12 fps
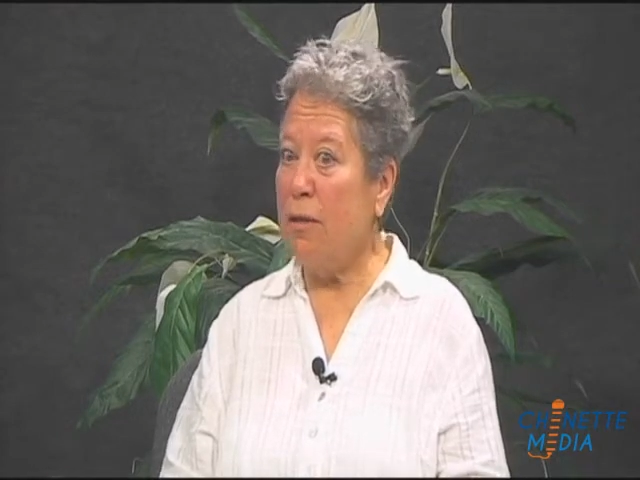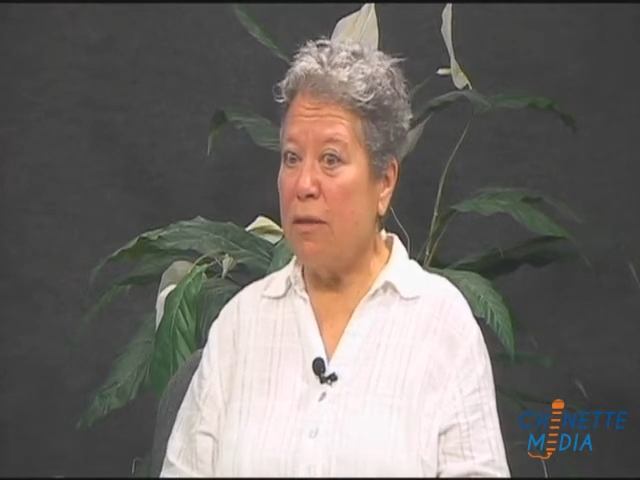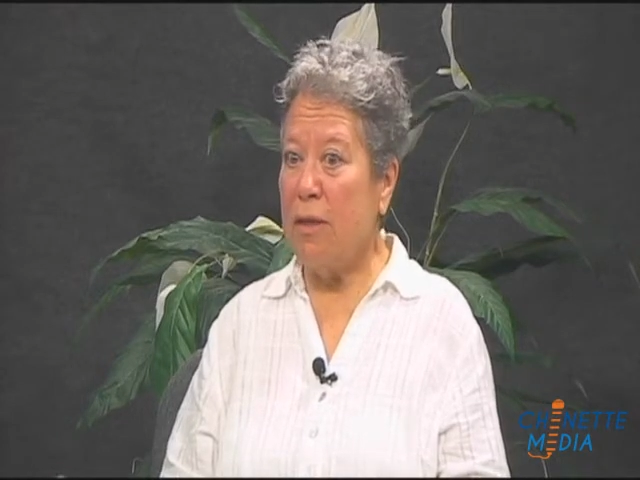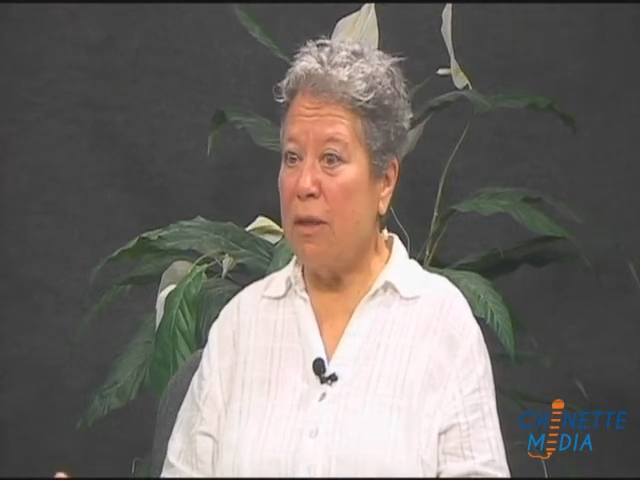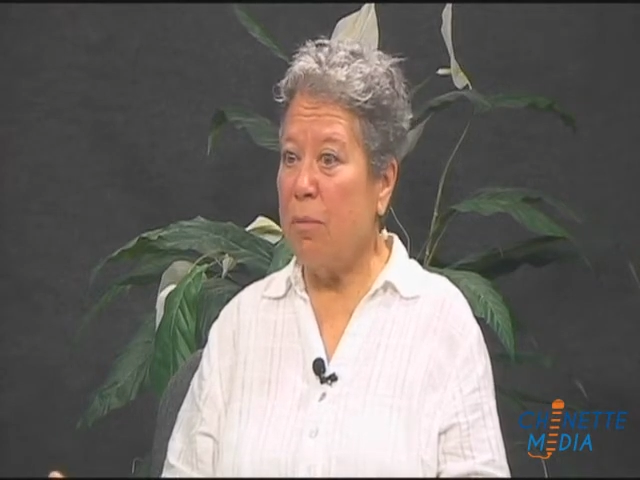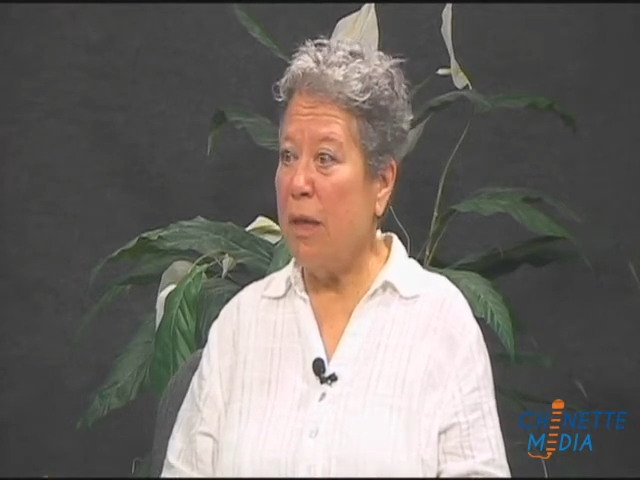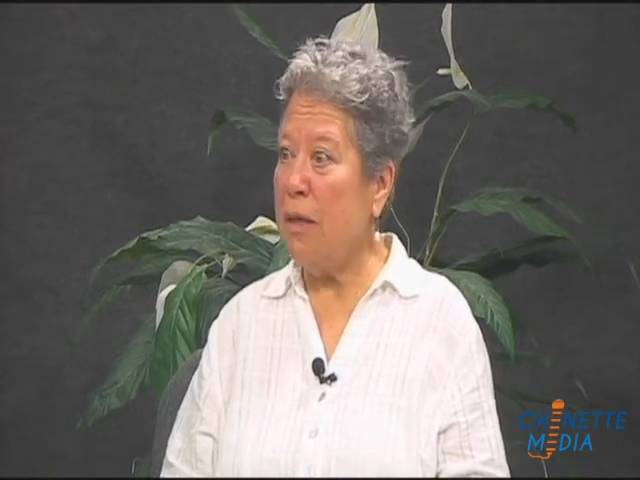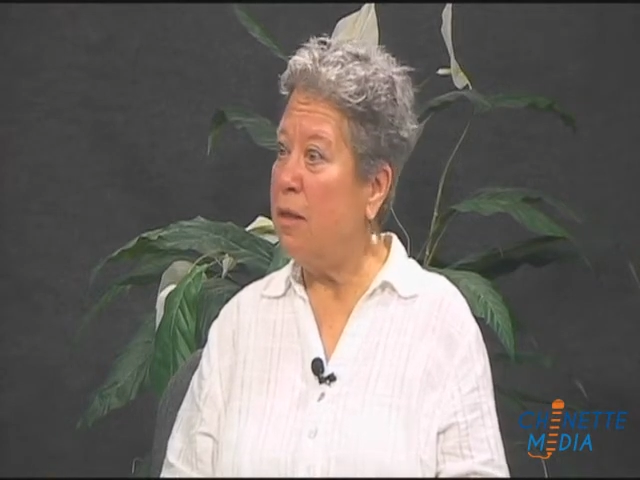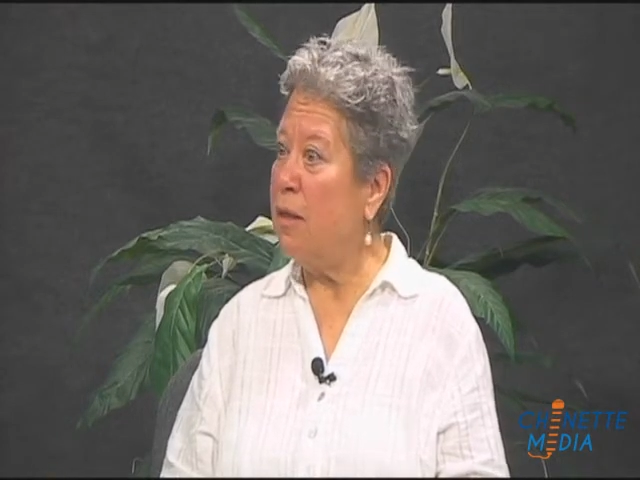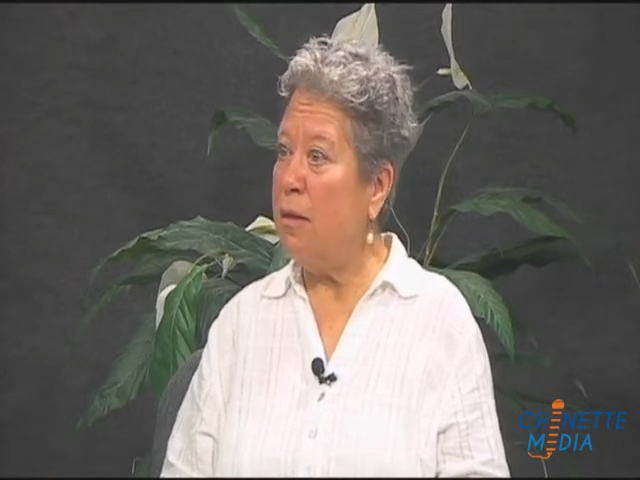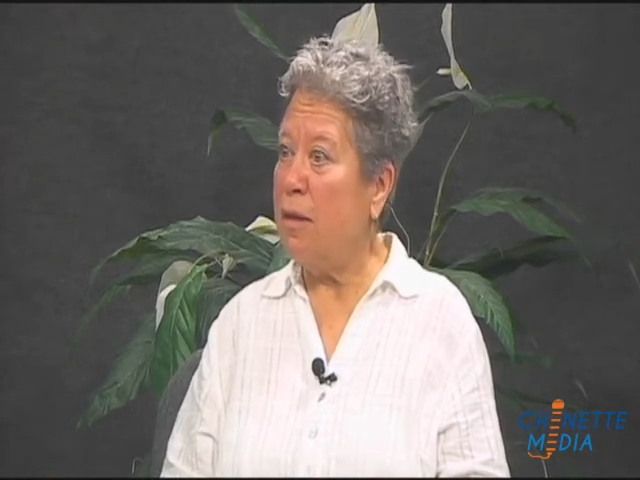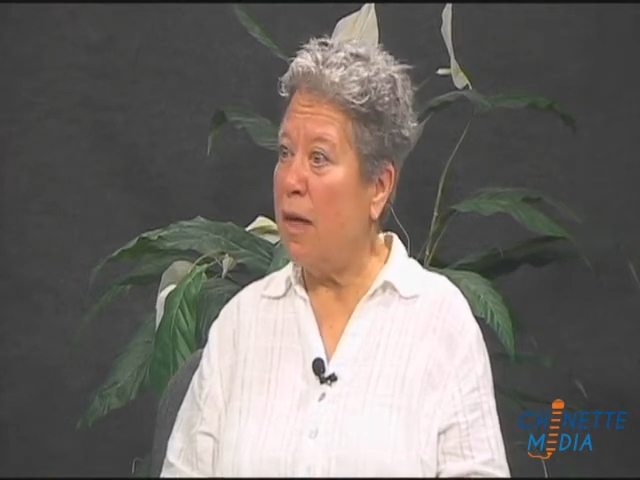something
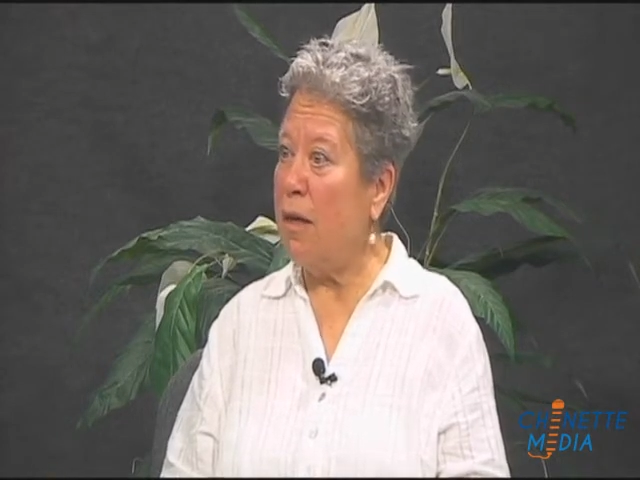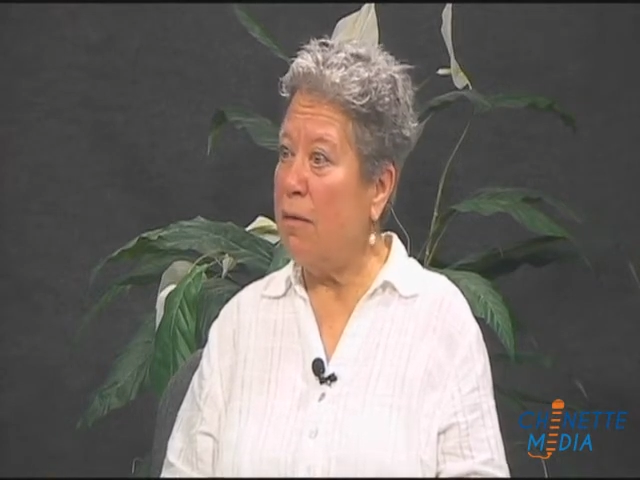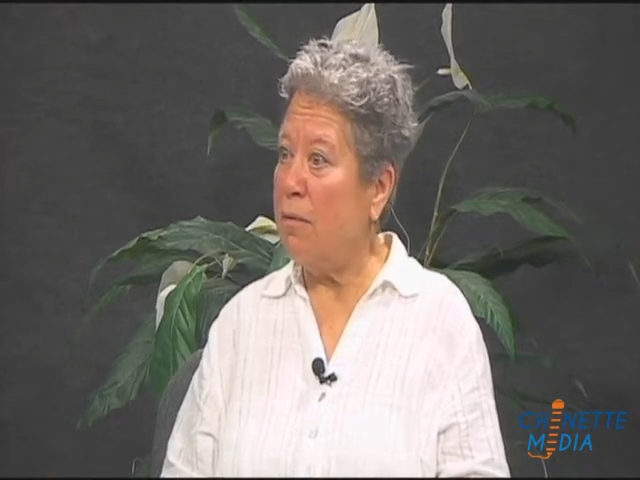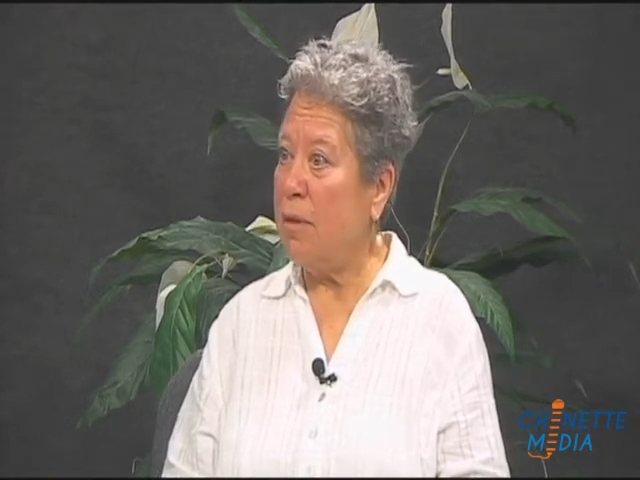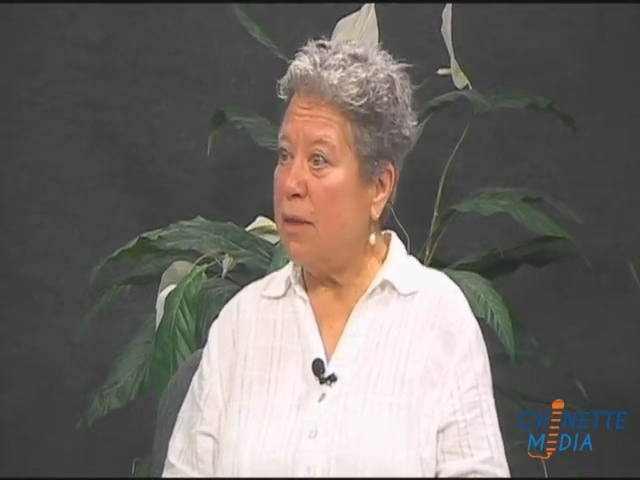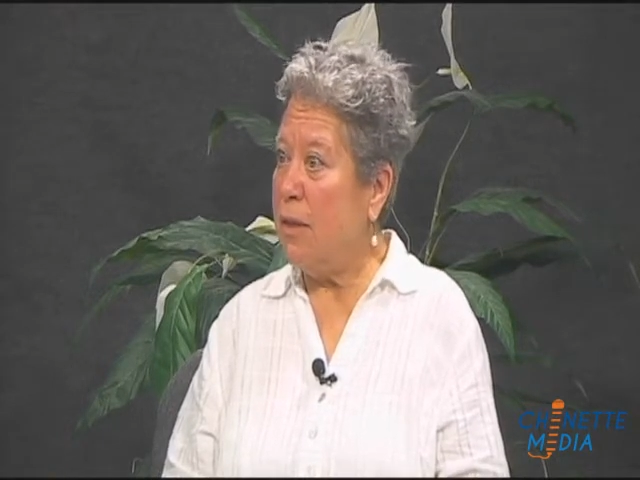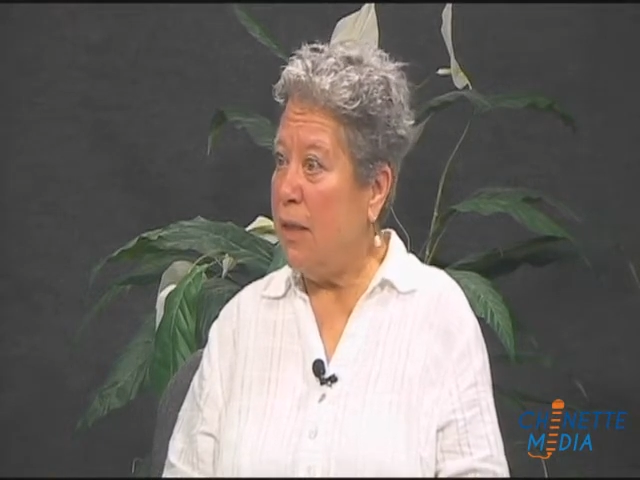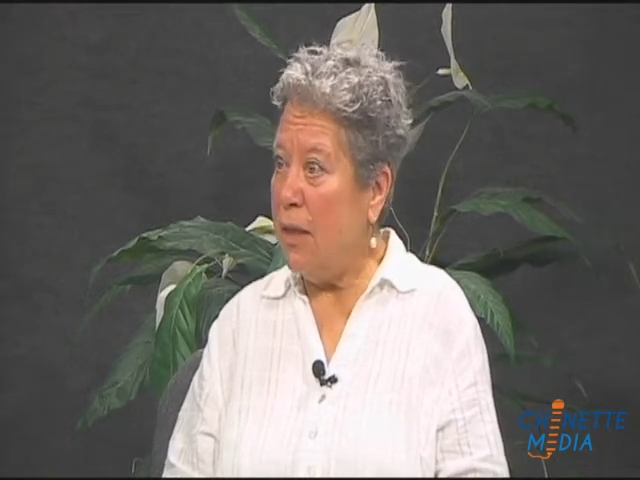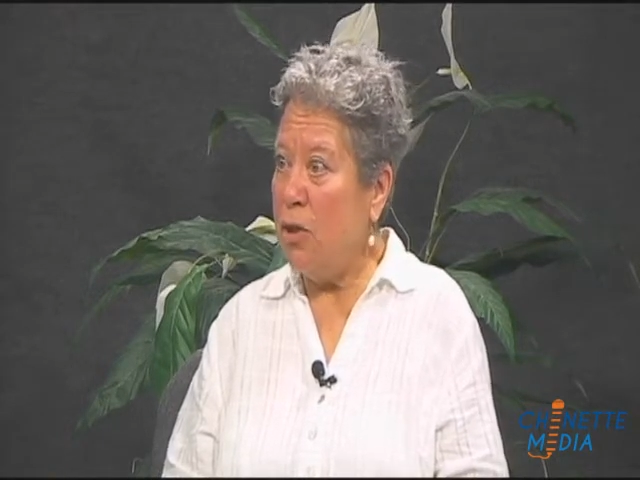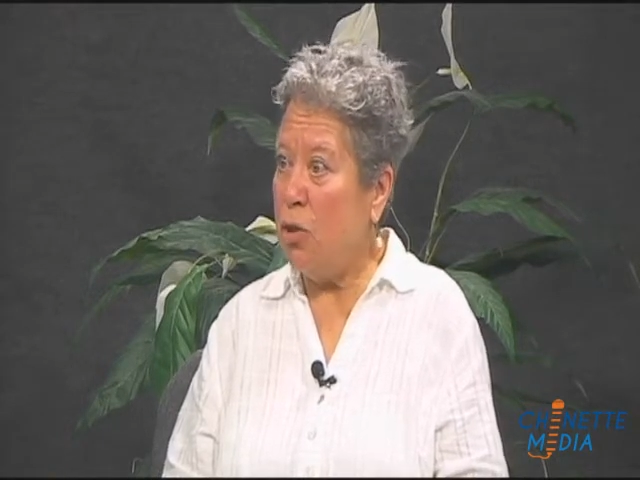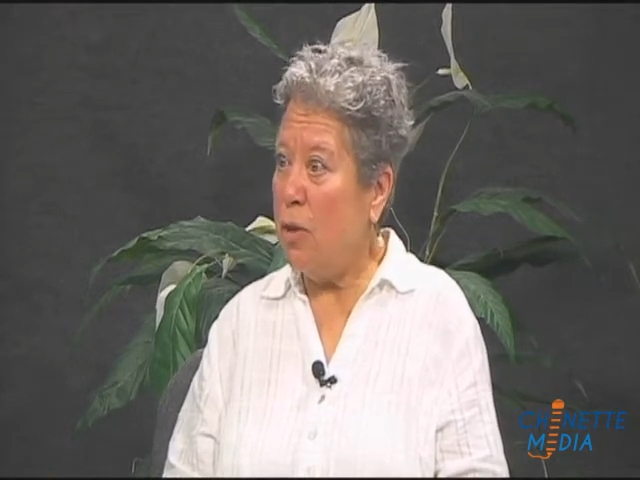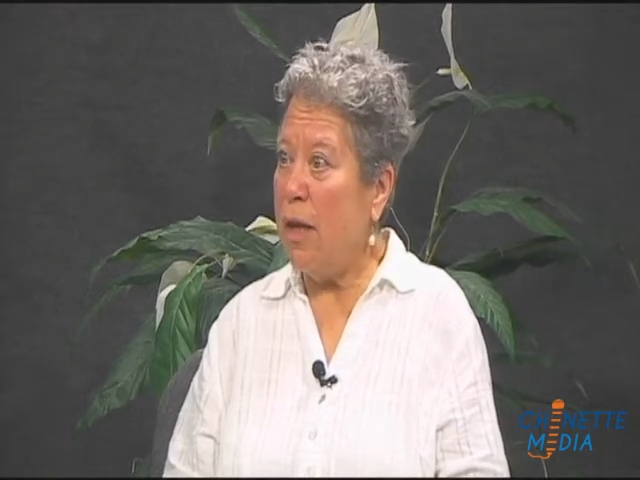to
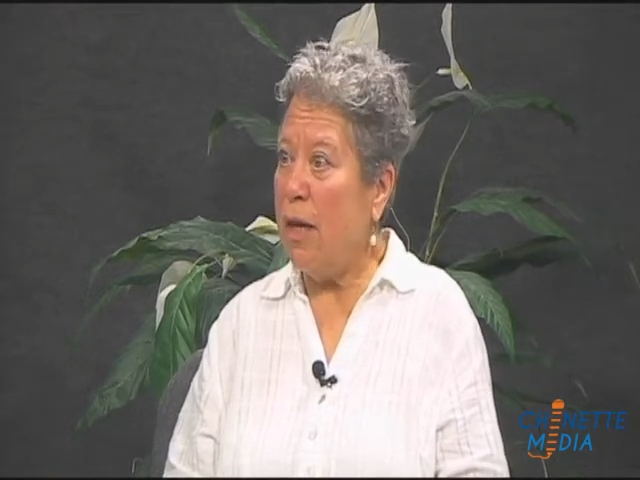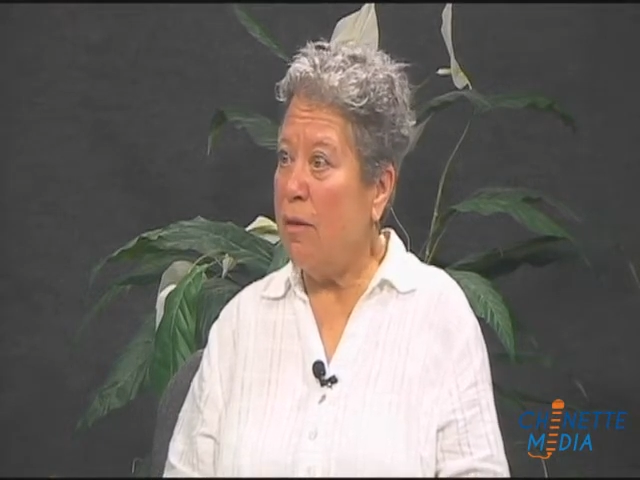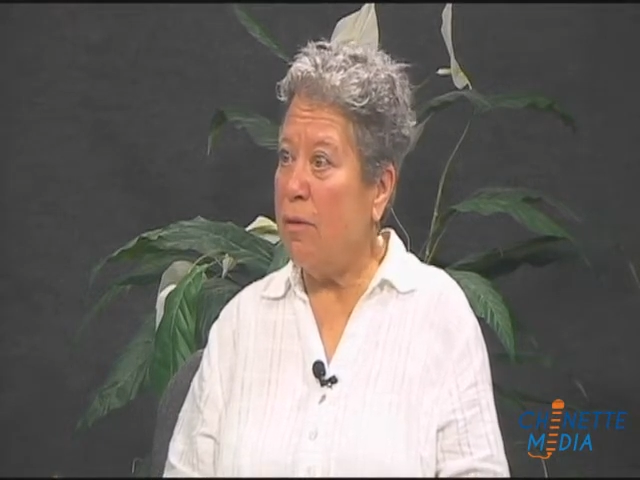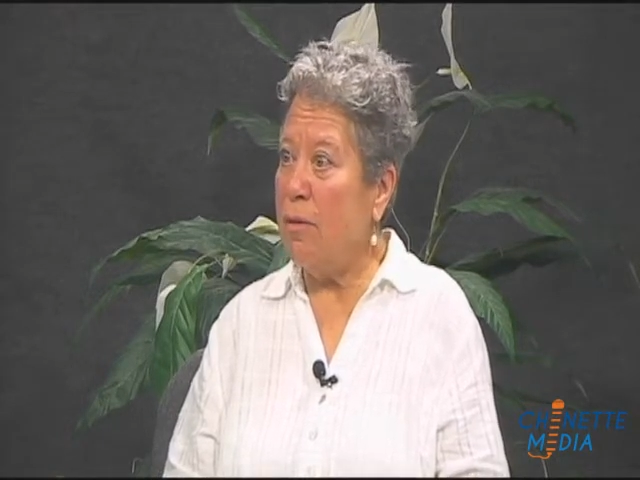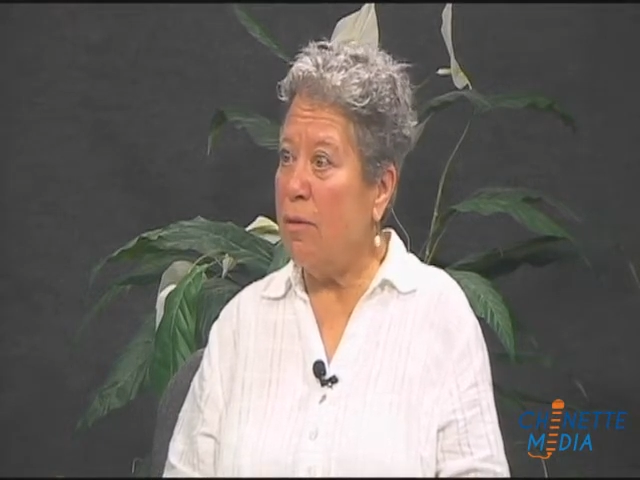teach that,